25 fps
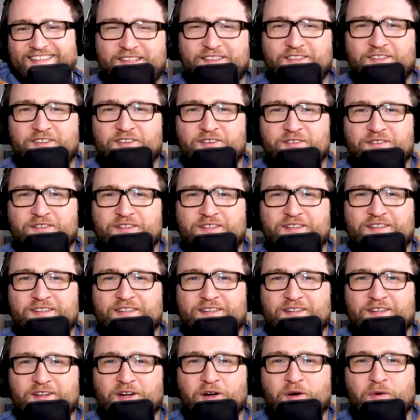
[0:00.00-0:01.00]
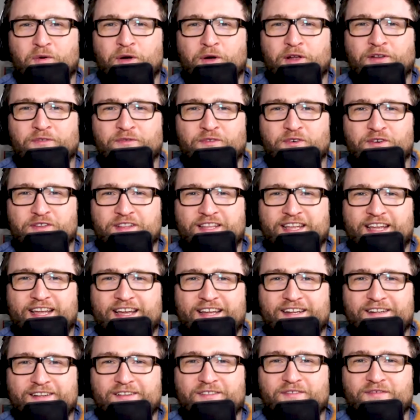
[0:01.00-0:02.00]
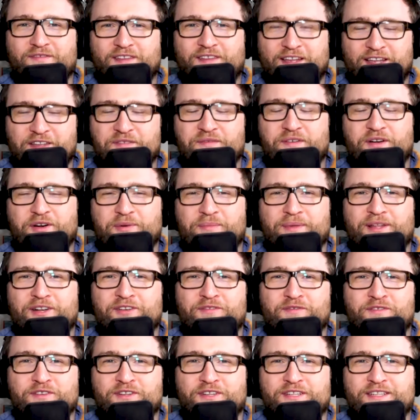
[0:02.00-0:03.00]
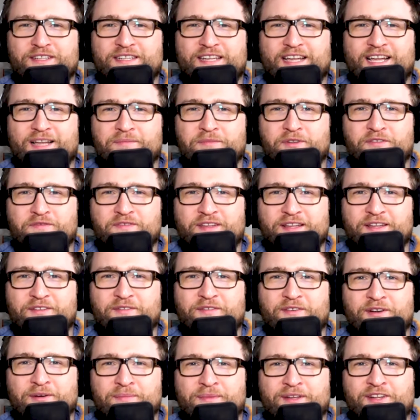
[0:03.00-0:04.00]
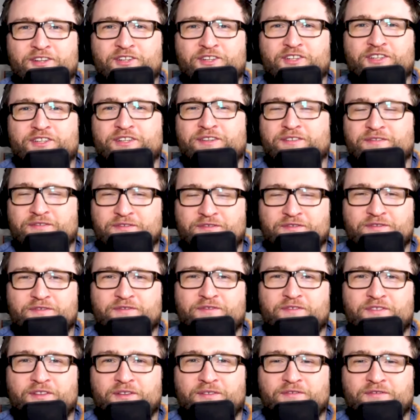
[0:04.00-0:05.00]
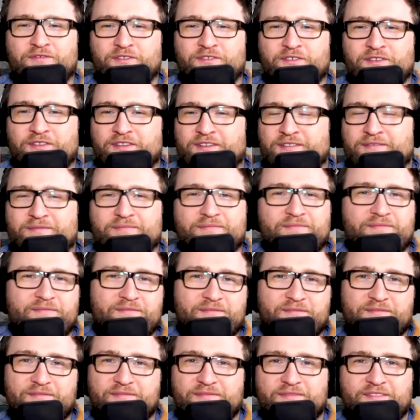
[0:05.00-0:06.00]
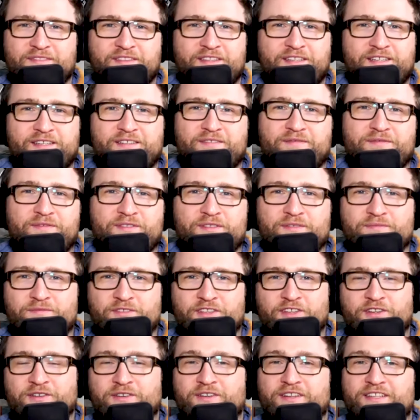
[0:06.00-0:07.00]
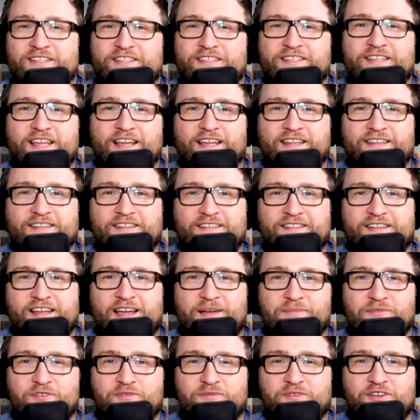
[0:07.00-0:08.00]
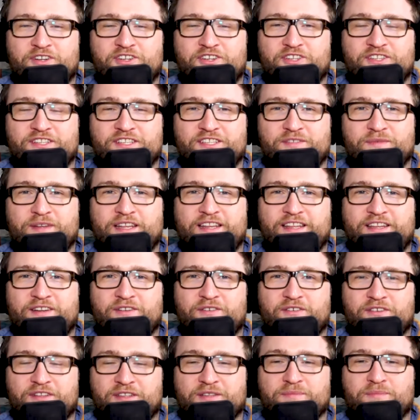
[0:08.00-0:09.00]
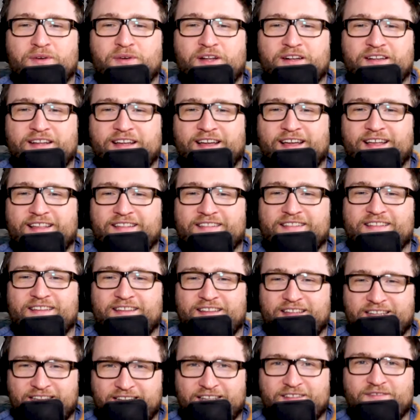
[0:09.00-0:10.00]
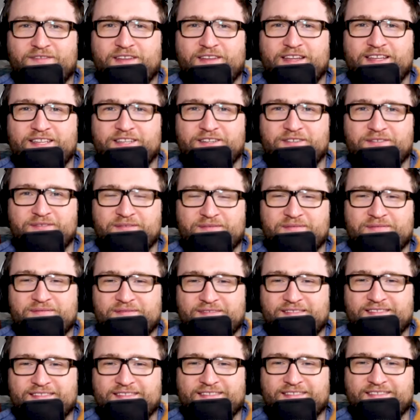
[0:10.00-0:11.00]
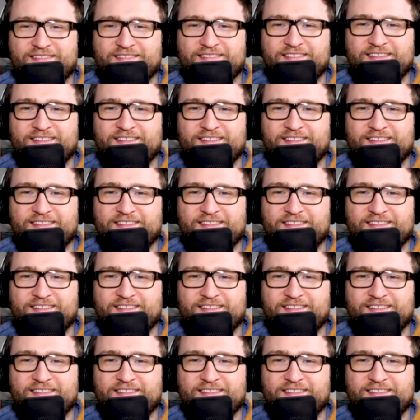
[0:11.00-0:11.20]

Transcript: good word for the end. Thank you very much for your time, and thank you very much for for the viewers taking the time to watch this video or this podcast. Thank you. Thanks